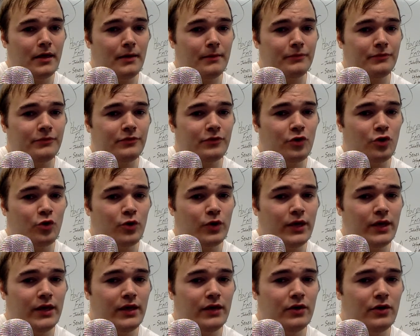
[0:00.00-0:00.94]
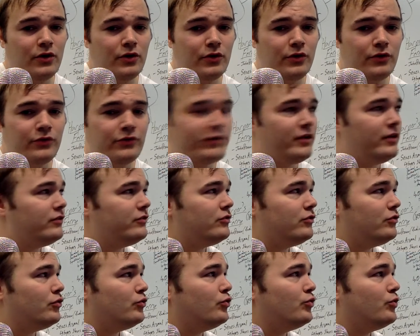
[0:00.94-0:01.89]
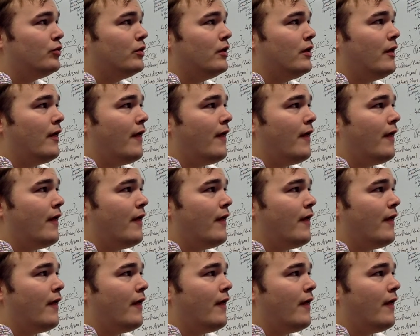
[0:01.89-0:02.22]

So he goes into...